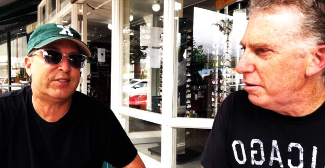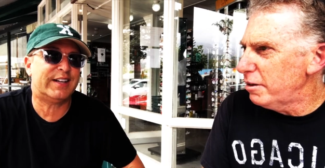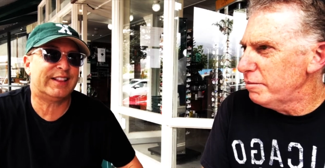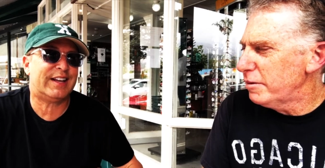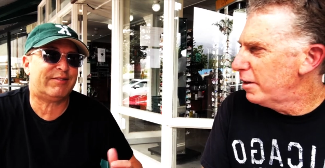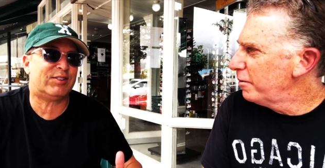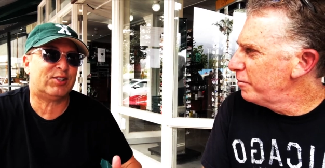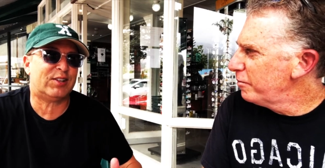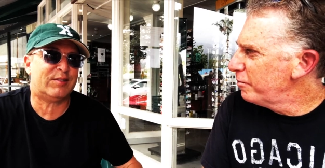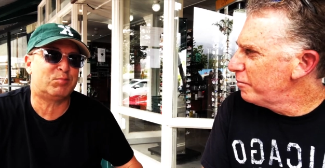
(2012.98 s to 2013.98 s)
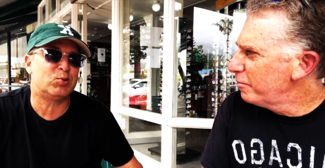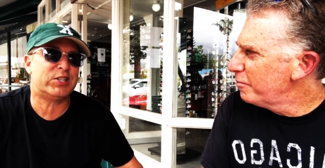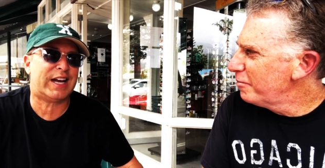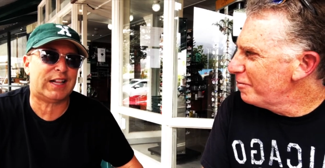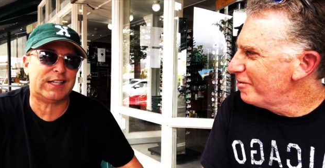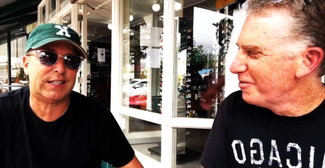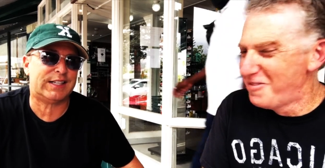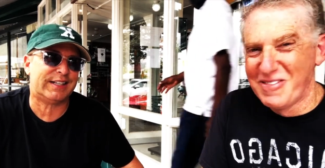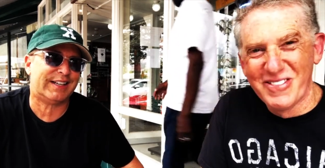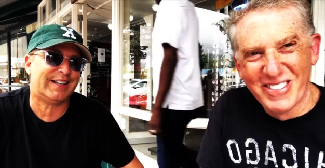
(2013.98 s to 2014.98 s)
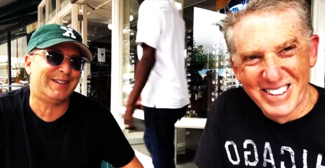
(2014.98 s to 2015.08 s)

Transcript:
Speaker 1: a level of brutality in